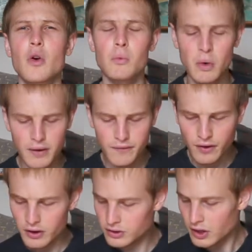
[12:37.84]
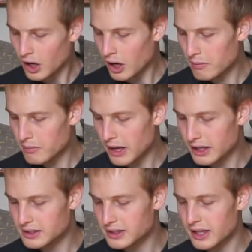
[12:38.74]
Right, folks, up
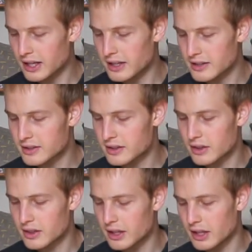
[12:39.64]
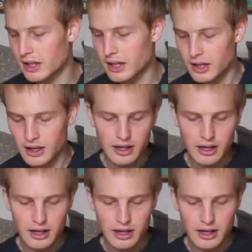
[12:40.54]
next is the